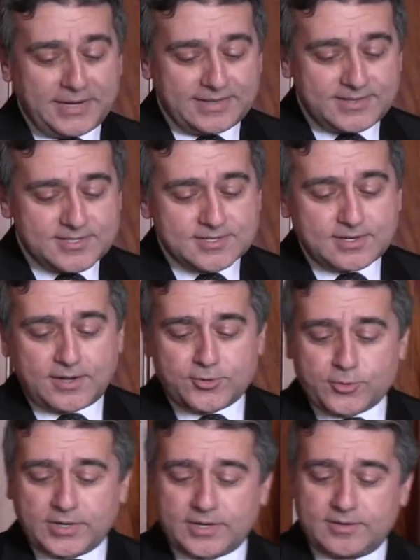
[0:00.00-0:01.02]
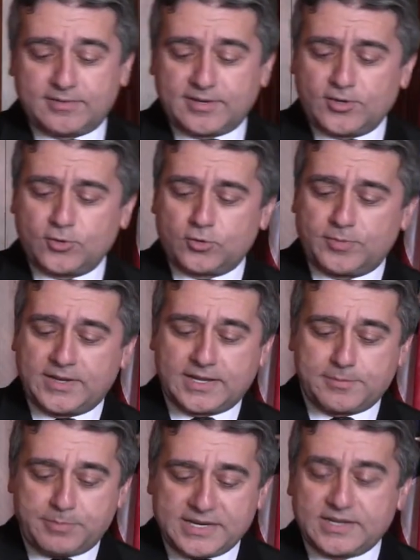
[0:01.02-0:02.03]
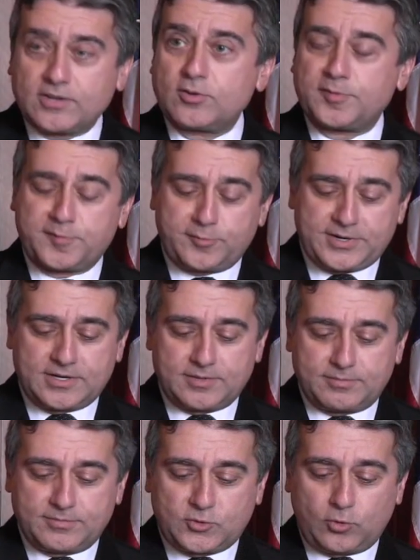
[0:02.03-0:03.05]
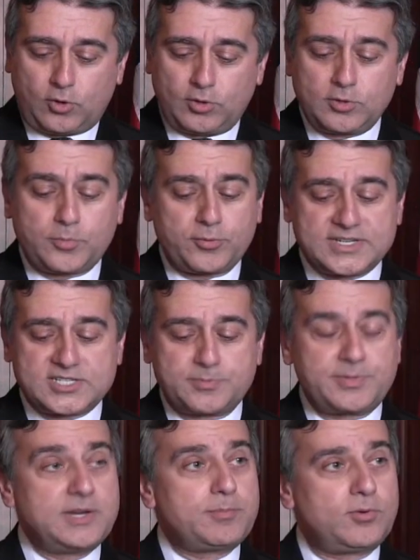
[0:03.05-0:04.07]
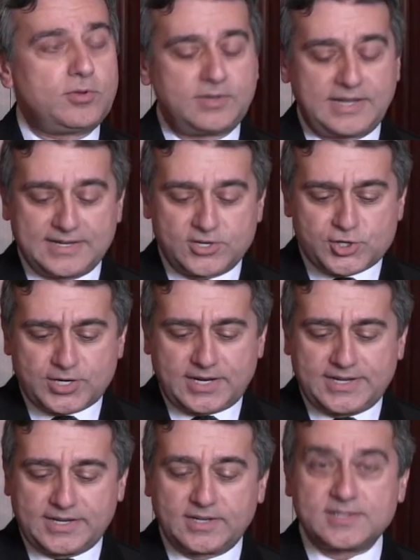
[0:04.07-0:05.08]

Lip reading: May this country continue to be a beacon of freedom to all oppressed people and a shining